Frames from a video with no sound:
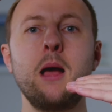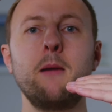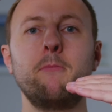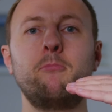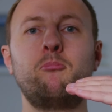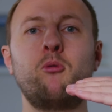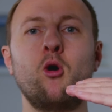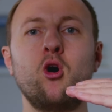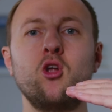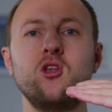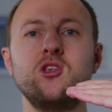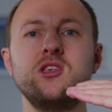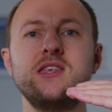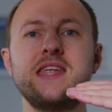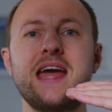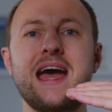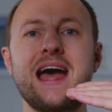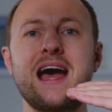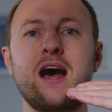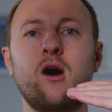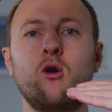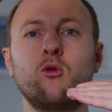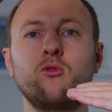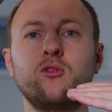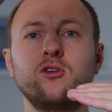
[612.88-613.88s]
but
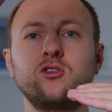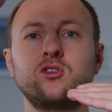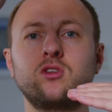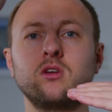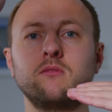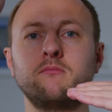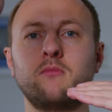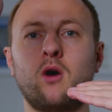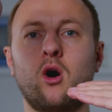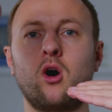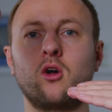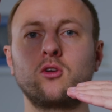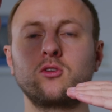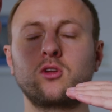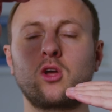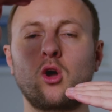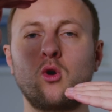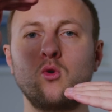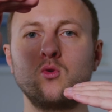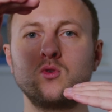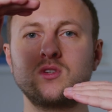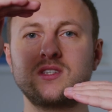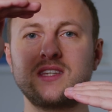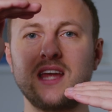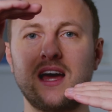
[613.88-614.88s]
now the demand
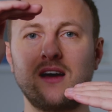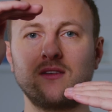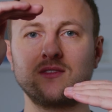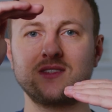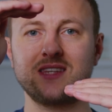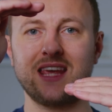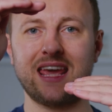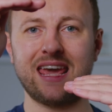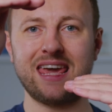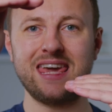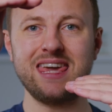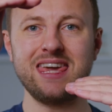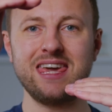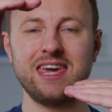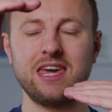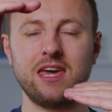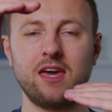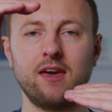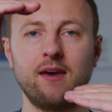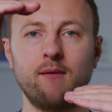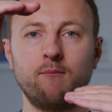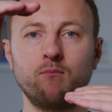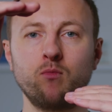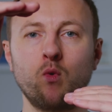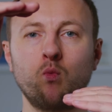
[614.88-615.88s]
goes down to
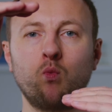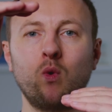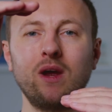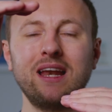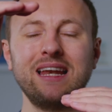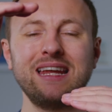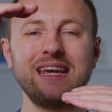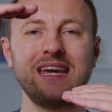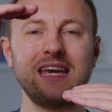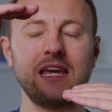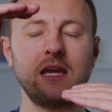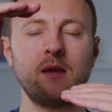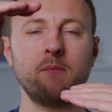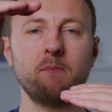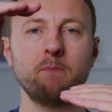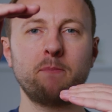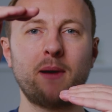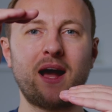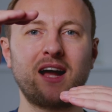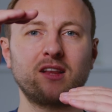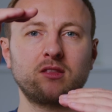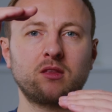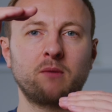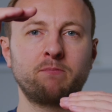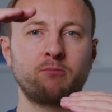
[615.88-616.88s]
here, will it
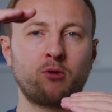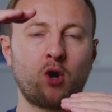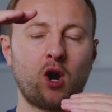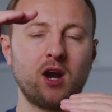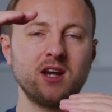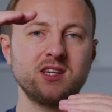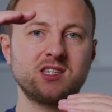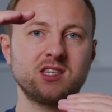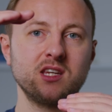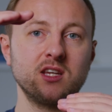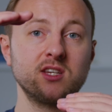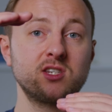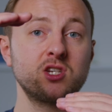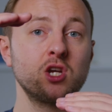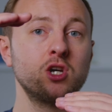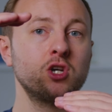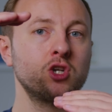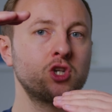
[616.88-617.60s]
impact the prices?